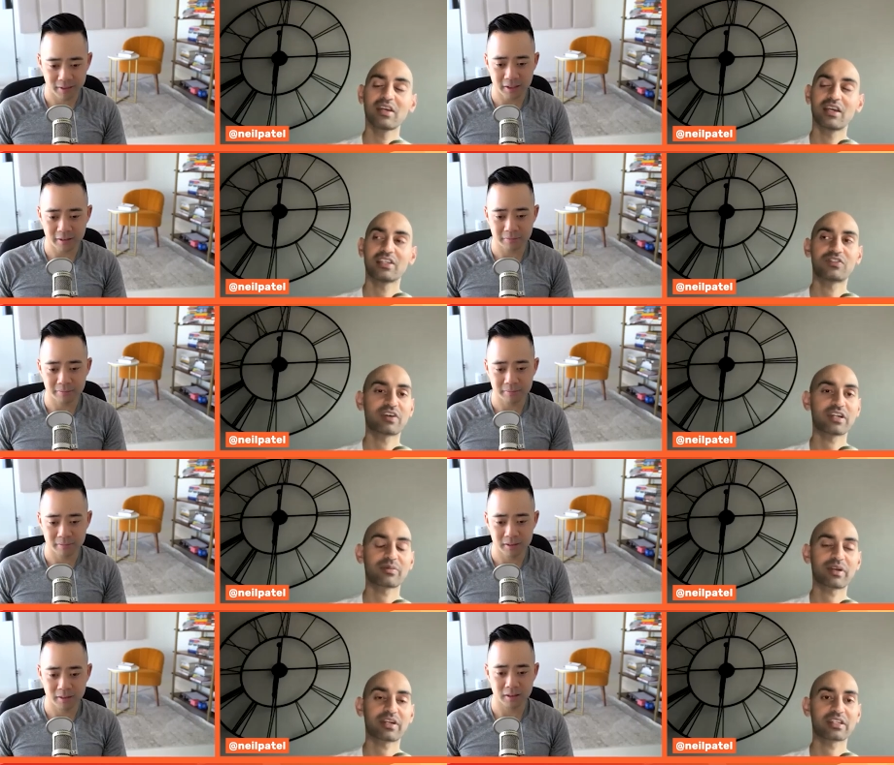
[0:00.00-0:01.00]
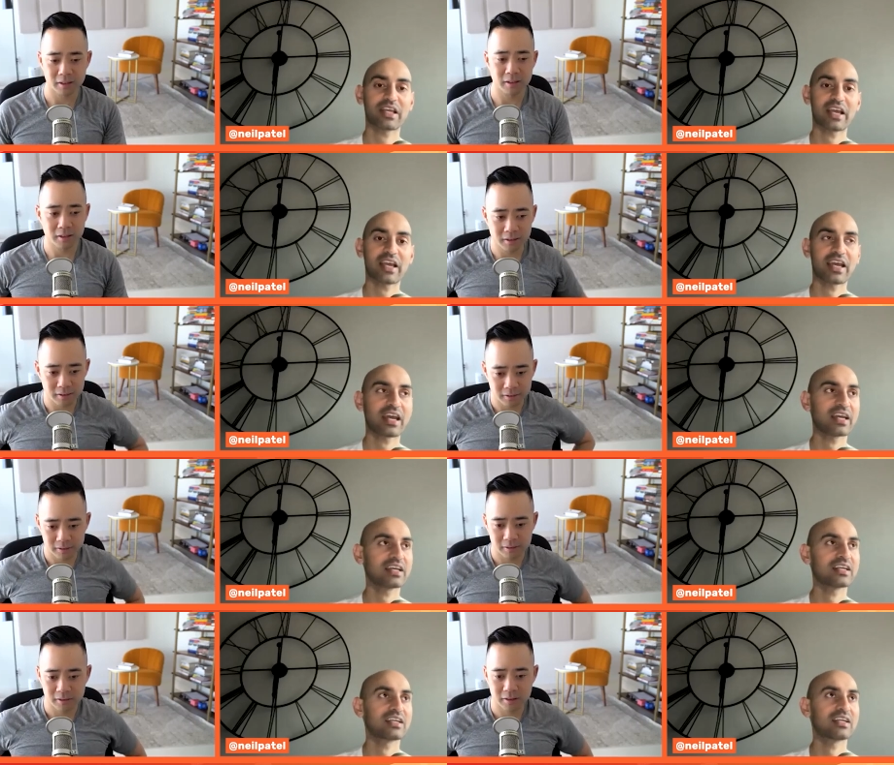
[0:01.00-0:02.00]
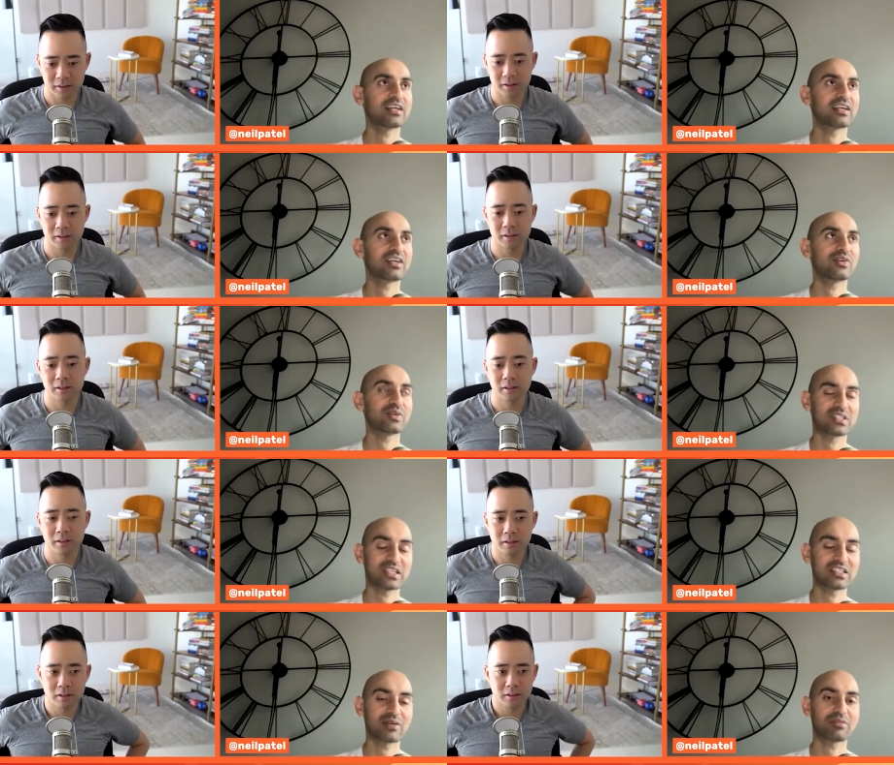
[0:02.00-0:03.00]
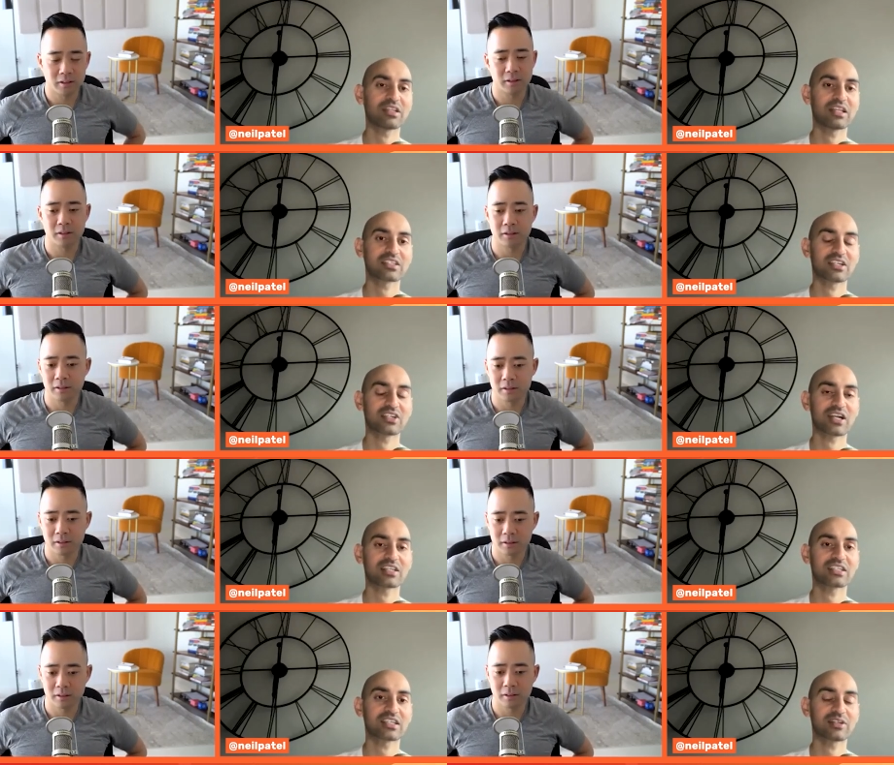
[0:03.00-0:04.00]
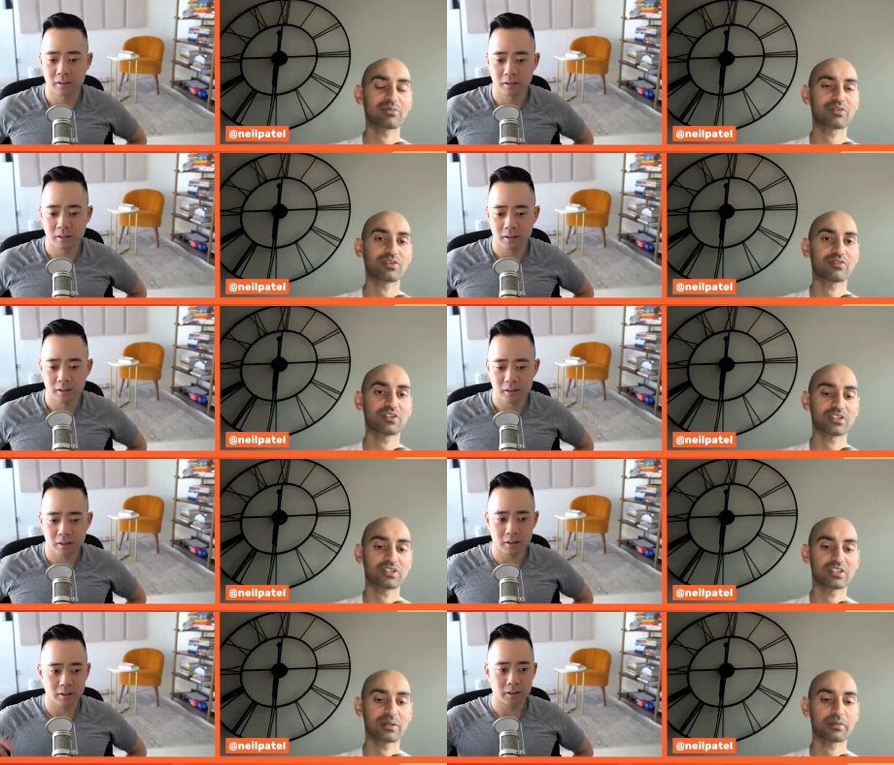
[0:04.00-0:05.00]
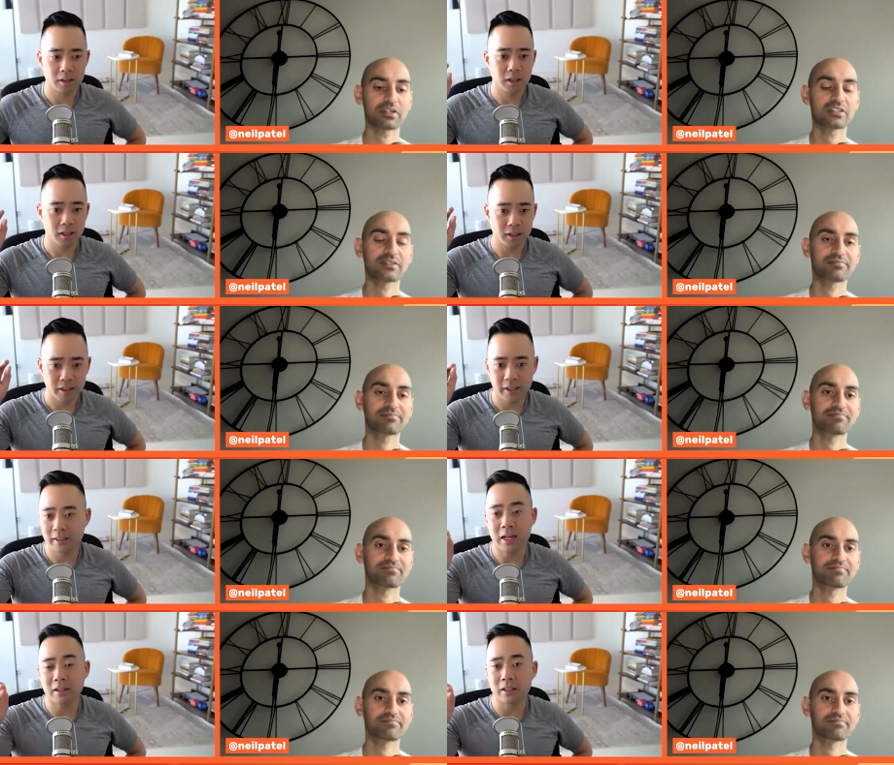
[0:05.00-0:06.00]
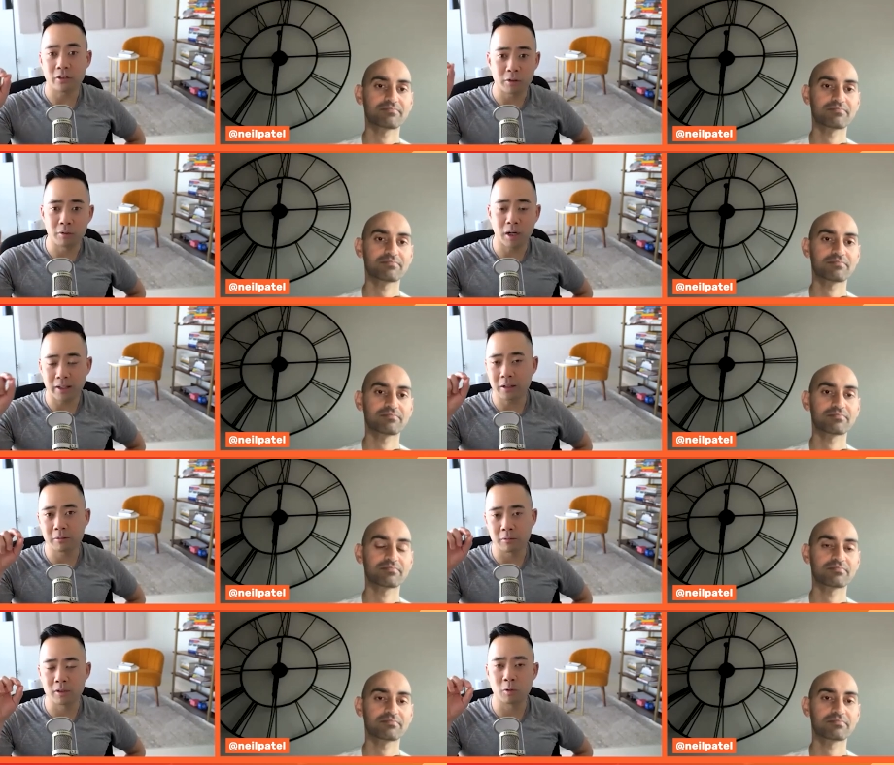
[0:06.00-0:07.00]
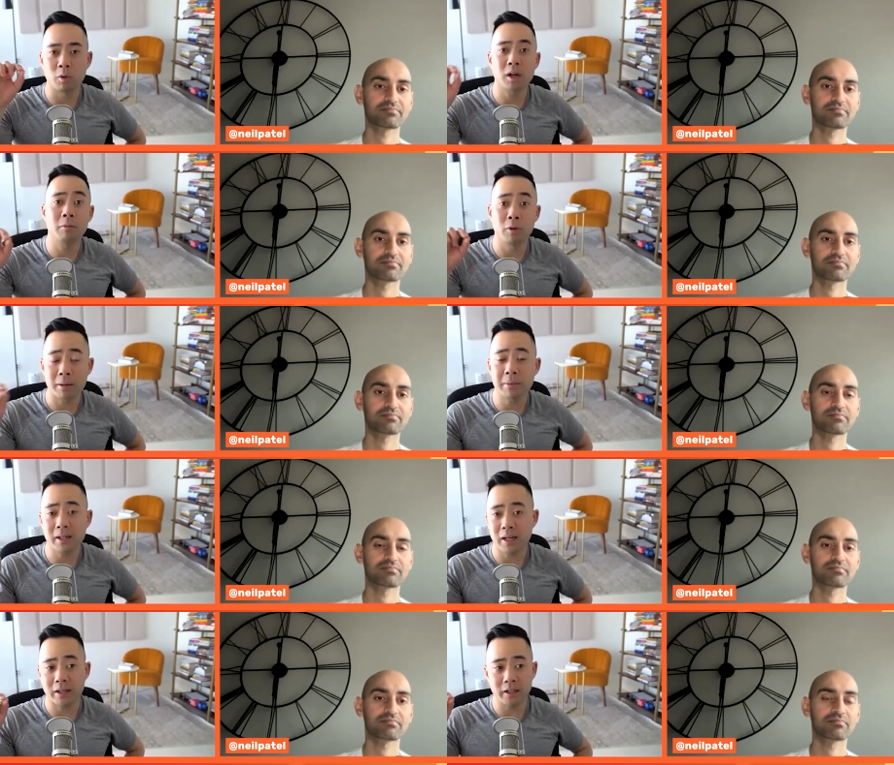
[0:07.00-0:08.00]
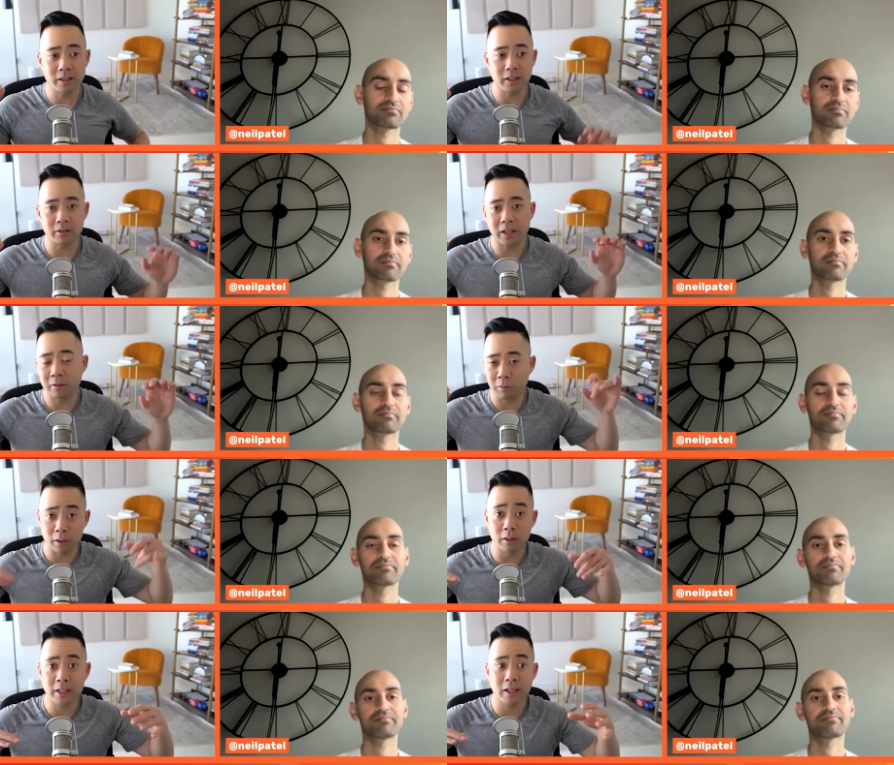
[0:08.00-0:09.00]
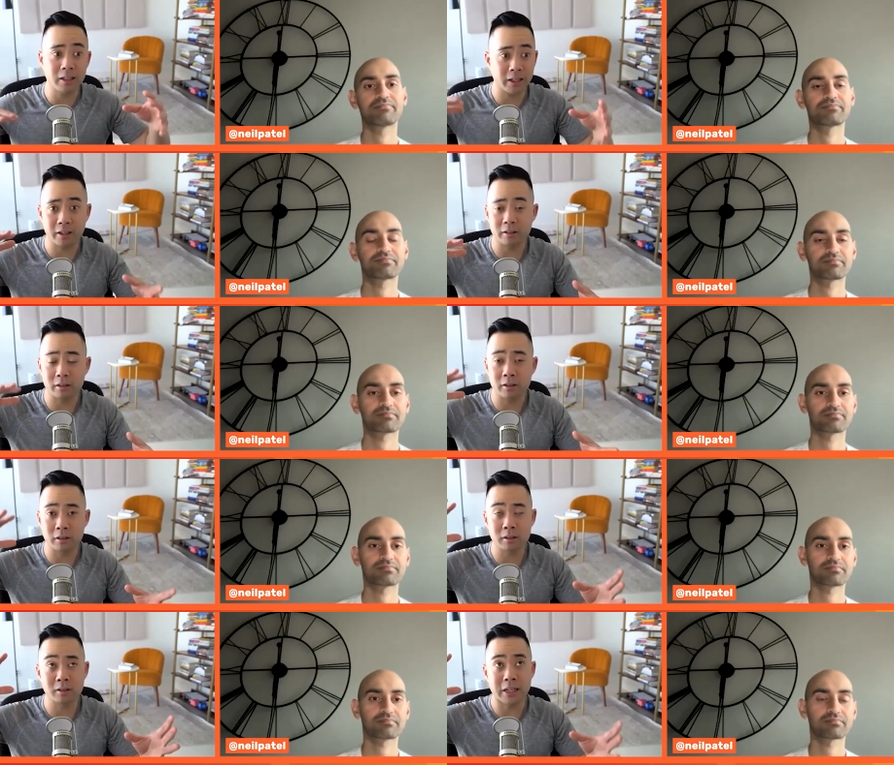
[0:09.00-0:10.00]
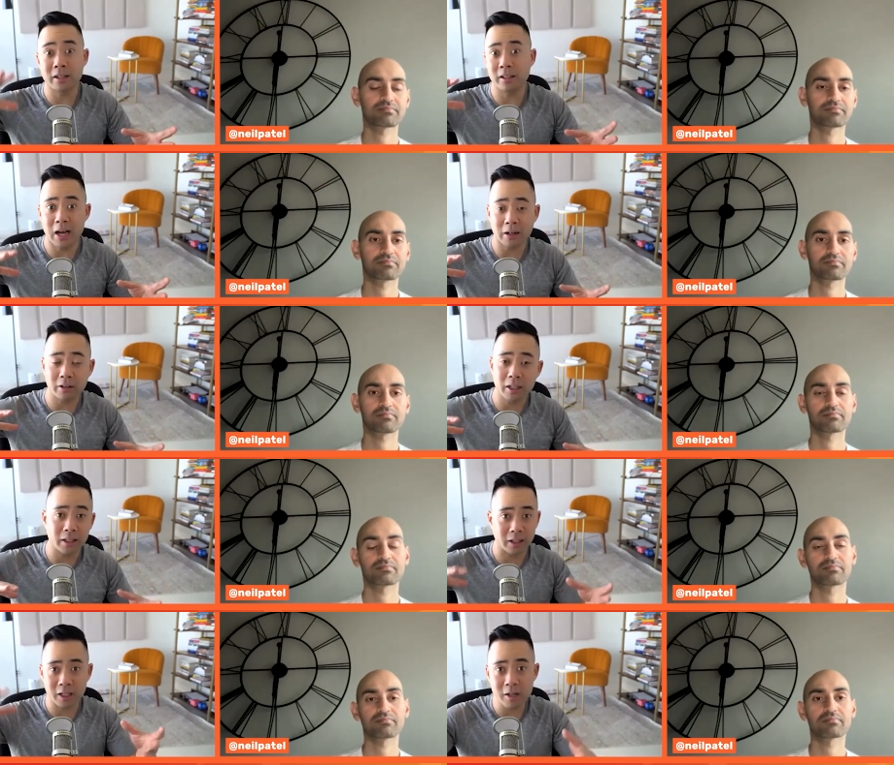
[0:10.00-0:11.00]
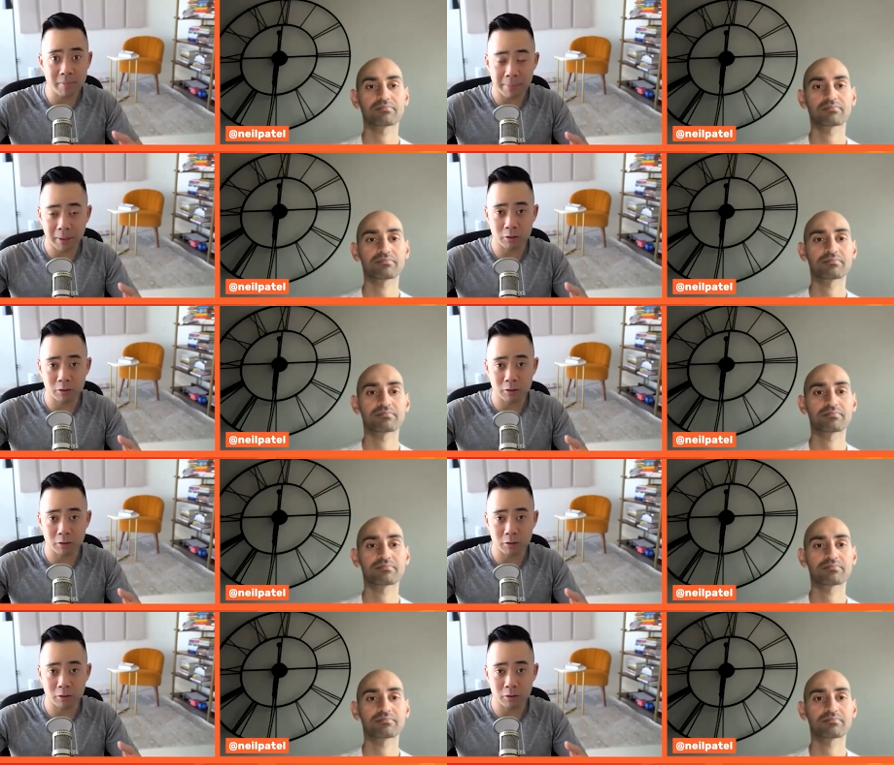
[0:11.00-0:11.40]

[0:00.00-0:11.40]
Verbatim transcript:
Speaker 1: yeah. it's very rare that you see something that's going to drastically improve your numbers.
Speaker 2: Exactly. So I think so what I what I'm getting at here is that when you're looking at like a data in aggregate, like a heat mapping